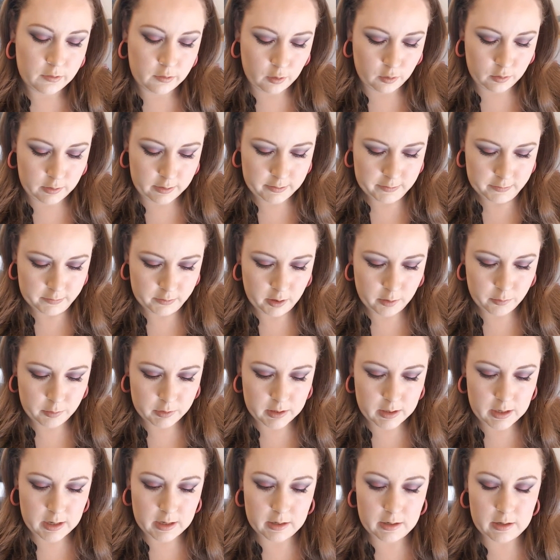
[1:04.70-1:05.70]
let's start with
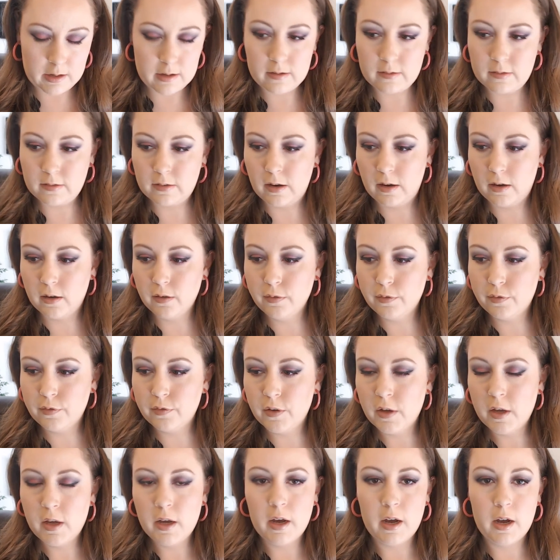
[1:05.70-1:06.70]
the indie stuff.
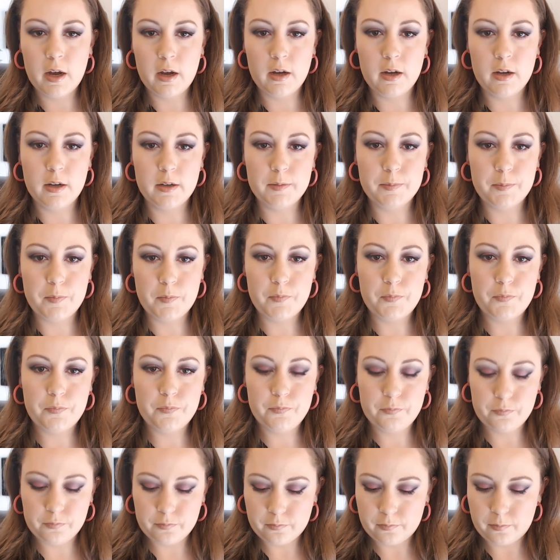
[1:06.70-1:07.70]

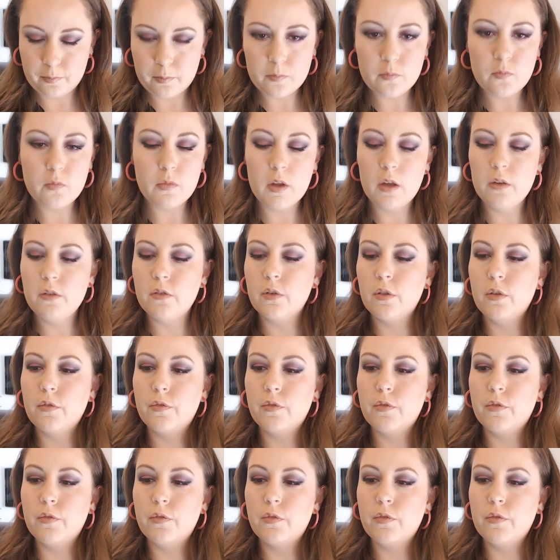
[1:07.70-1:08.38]
So